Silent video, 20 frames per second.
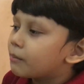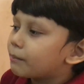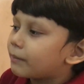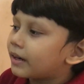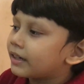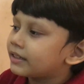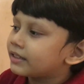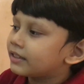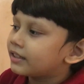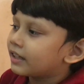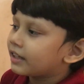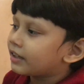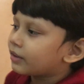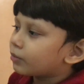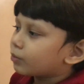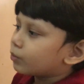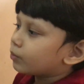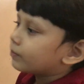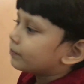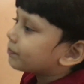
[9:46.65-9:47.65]
but they
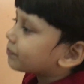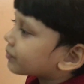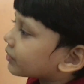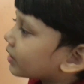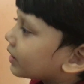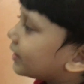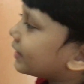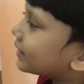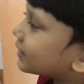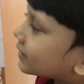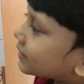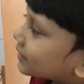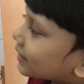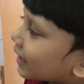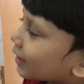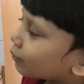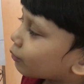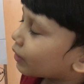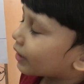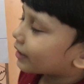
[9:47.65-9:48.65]

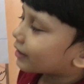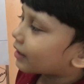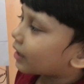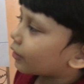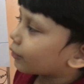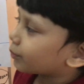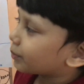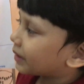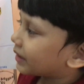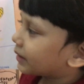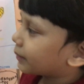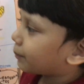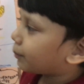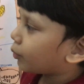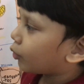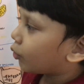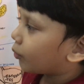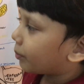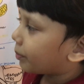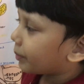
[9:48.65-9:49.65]
instead were crowned by the
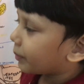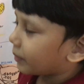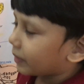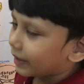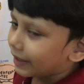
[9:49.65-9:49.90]
Pope,